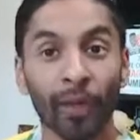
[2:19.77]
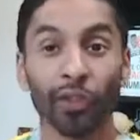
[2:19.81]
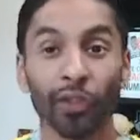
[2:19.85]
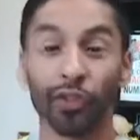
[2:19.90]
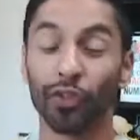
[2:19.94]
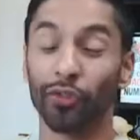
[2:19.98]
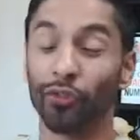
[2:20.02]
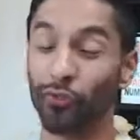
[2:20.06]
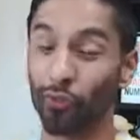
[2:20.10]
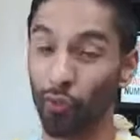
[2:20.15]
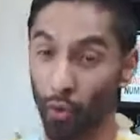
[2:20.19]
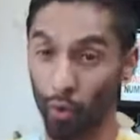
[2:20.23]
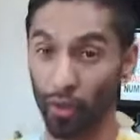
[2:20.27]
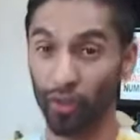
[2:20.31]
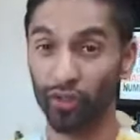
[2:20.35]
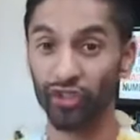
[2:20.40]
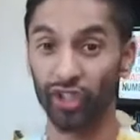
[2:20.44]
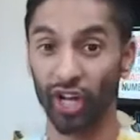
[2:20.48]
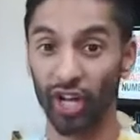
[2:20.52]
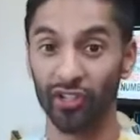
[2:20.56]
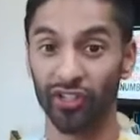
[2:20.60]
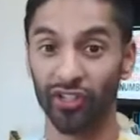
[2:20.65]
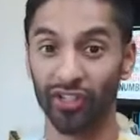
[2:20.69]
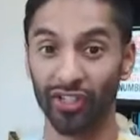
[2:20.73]
So 4
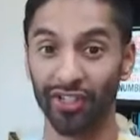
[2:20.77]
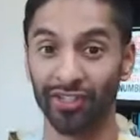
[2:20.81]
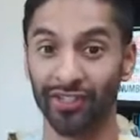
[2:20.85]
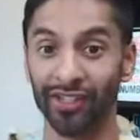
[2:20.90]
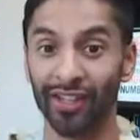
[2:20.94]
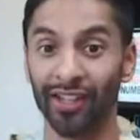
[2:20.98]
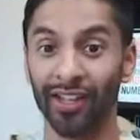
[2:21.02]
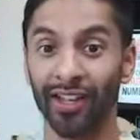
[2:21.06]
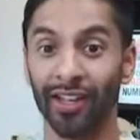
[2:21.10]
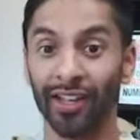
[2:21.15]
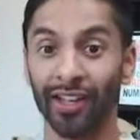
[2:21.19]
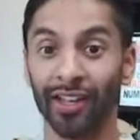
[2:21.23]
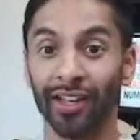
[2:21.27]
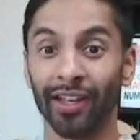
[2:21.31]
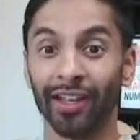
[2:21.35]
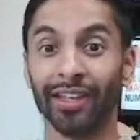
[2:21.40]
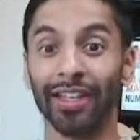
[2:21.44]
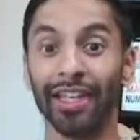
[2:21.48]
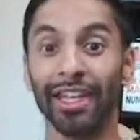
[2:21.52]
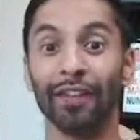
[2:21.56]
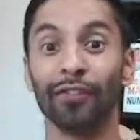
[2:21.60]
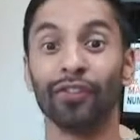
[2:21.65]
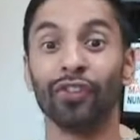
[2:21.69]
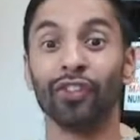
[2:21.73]
judges
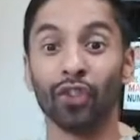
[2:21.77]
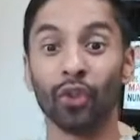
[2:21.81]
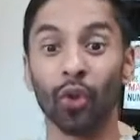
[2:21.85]
give